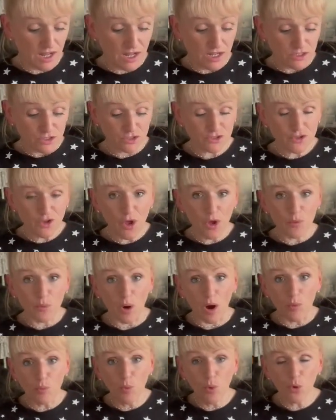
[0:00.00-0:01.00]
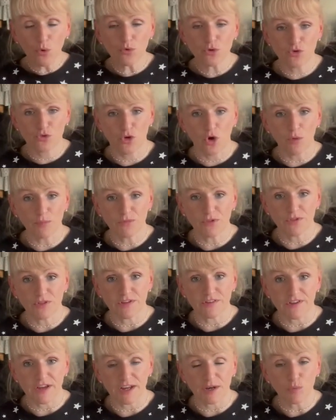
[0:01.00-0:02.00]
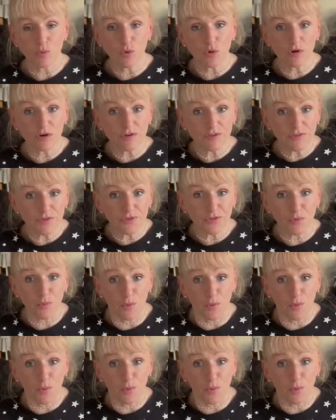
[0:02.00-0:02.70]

So, I wore a top the other day, and I wore it the other